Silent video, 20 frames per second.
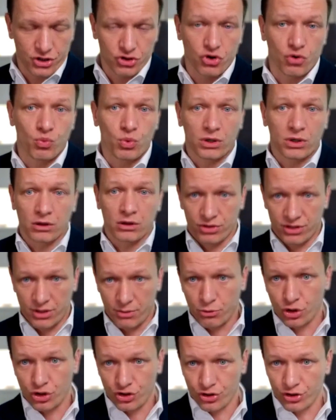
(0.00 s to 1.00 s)
So we closed the
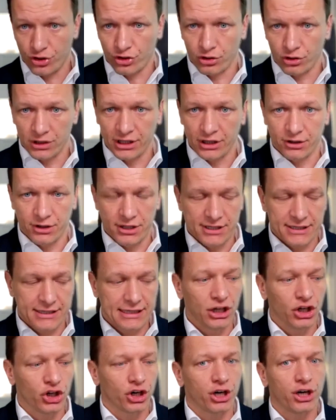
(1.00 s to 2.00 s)
merger earlier this
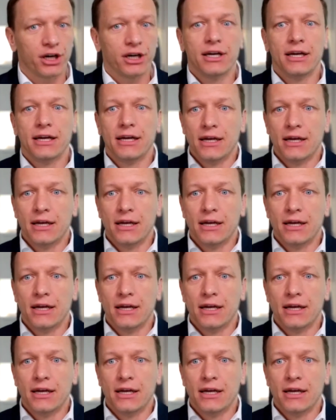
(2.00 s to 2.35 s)
year.